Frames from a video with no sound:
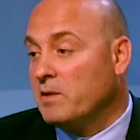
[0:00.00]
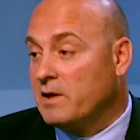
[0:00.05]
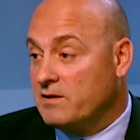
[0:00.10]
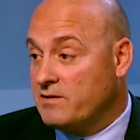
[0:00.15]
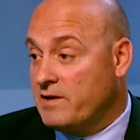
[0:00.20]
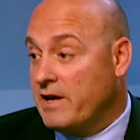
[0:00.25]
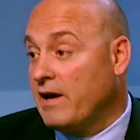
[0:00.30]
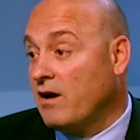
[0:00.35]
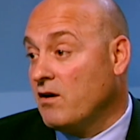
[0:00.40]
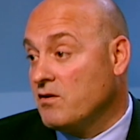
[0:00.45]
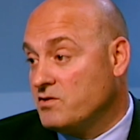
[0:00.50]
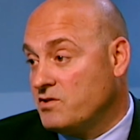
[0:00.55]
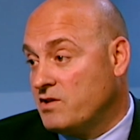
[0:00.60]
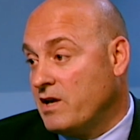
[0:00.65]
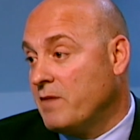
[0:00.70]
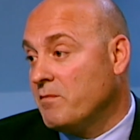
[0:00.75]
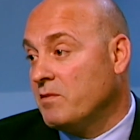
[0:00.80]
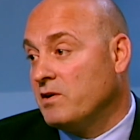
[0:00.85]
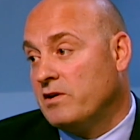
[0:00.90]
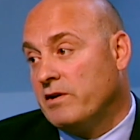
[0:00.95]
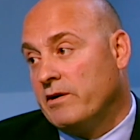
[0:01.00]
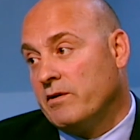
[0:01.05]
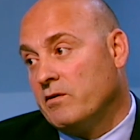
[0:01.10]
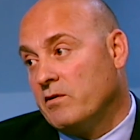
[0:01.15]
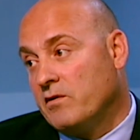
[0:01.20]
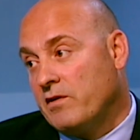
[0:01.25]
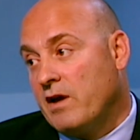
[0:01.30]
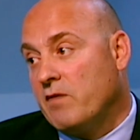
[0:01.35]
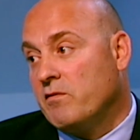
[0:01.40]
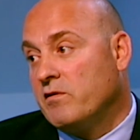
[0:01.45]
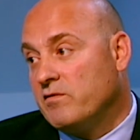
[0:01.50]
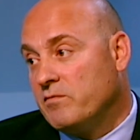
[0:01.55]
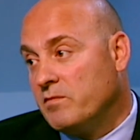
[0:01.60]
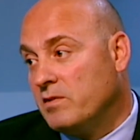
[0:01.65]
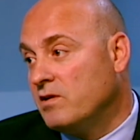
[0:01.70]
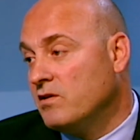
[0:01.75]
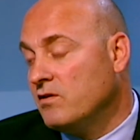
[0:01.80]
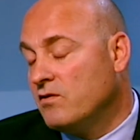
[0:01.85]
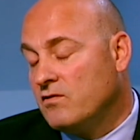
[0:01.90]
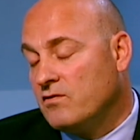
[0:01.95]
we could take our same material that we've
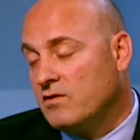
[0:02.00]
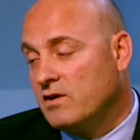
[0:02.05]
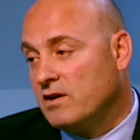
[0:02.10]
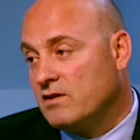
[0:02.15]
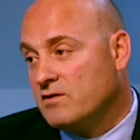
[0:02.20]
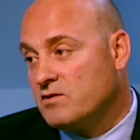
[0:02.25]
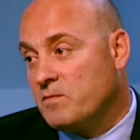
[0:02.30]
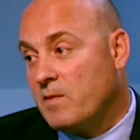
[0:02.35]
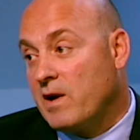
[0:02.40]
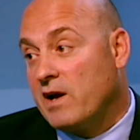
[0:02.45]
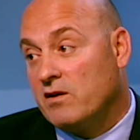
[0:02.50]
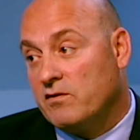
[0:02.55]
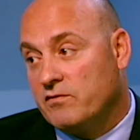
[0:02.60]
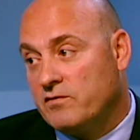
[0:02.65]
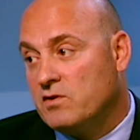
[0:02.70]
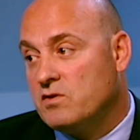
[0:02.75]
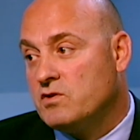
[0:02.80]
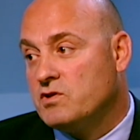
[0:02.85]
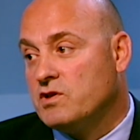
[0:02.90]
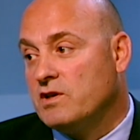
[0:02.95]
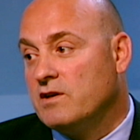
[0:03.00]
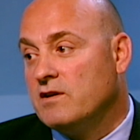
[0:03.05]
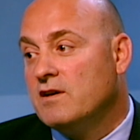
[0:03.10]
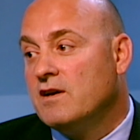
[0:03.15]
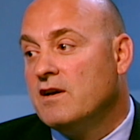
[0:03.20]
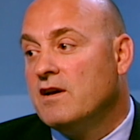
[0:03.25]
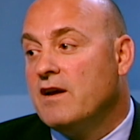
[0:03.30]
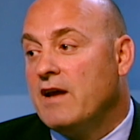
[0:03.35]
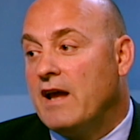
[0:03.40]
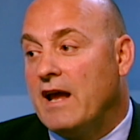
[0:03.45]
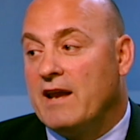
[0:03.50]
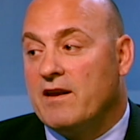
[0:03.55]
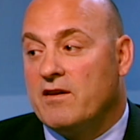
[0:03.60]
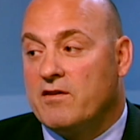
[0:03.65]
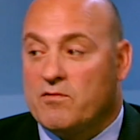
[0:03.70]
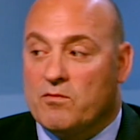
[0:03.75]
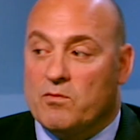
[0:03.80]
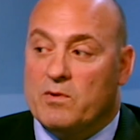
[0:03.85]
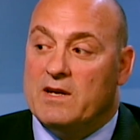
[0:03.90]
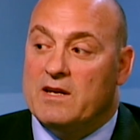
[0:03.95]
been using in spinal fusion
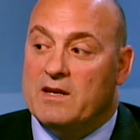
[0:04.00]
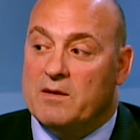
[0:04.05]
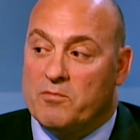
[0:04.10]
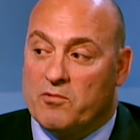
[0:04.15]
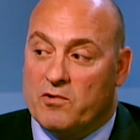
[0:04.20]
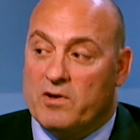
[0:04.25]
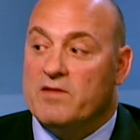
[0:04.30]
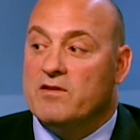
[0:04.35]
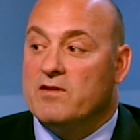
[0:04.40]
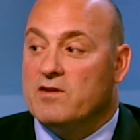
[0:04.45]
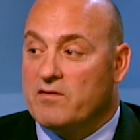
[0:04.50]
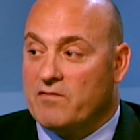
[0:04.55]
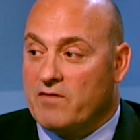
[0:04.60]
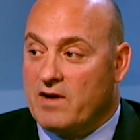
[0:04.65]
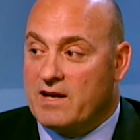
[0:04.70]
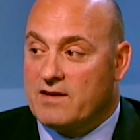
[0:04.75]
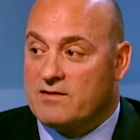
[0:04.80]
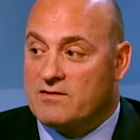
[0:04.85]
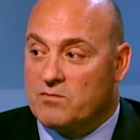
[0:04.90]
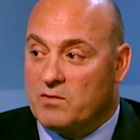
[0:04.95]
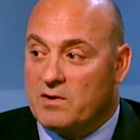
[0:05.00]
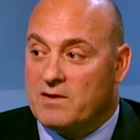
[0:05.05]
and 3D print the device.